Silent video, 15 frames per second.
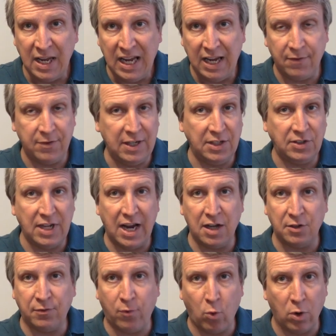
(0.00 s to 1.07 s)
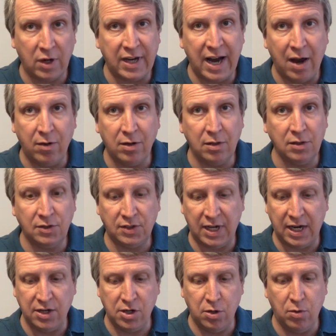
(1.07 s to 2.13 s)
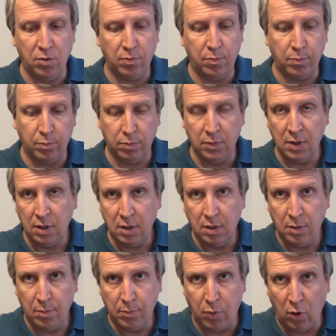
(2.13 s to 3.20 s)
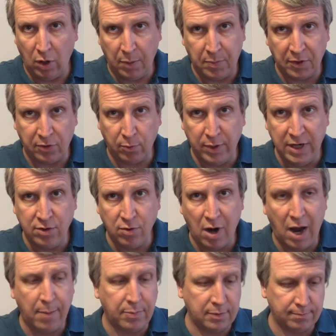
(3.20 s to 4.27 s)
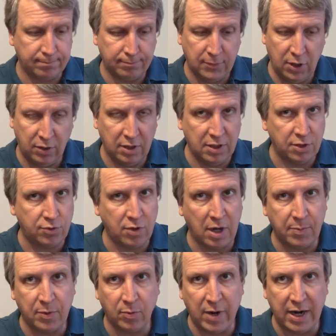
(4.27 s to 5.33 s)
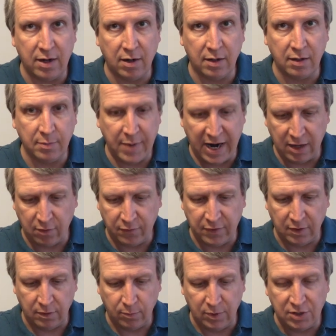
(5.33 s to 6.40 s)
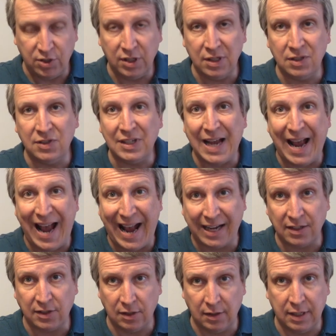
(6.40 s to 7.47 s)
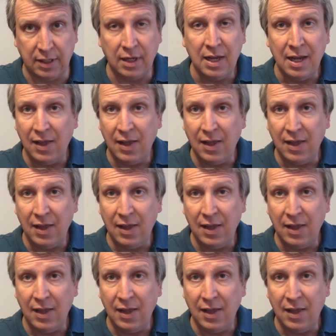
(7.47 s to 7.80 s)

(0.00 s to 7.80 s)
If Nissa has 4 counters and you pull up a 3-drop, you can just drop it right onto the battlefield, which is excellent.